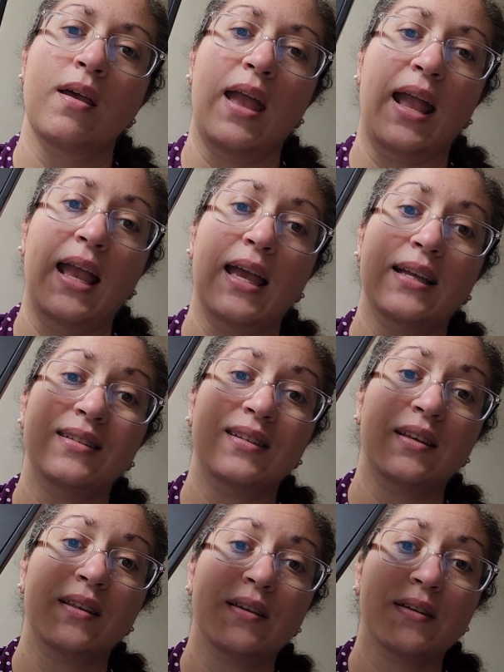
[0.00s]
And
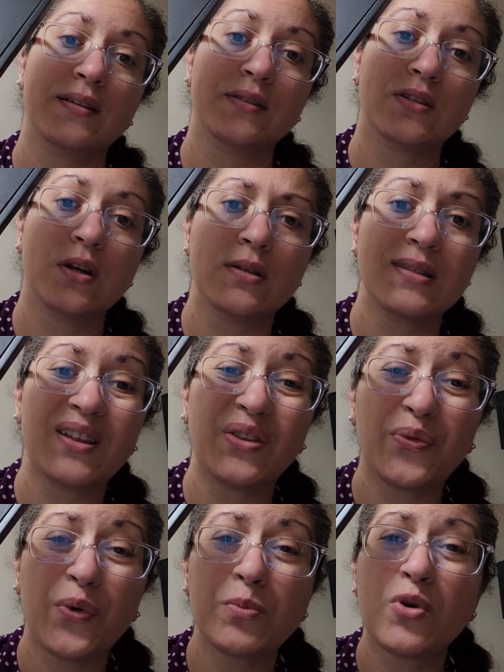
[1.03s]
turns out the
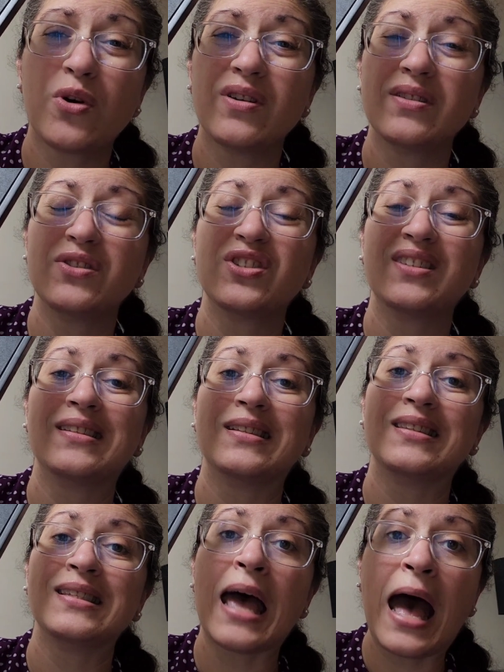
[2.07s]
foam core is just a
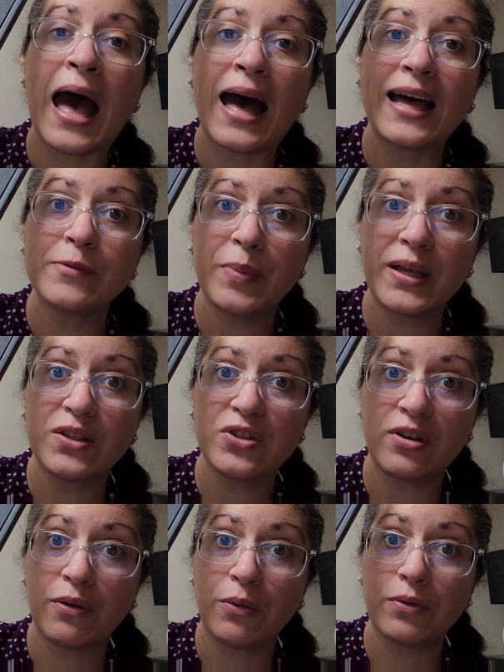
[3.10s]
tad bit
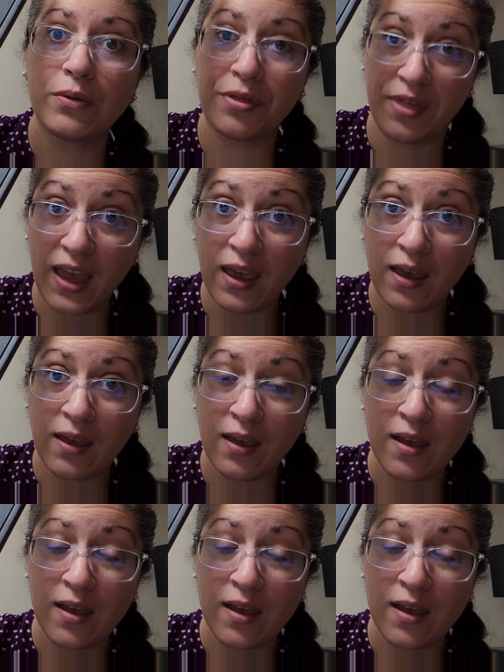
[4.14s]
too thick.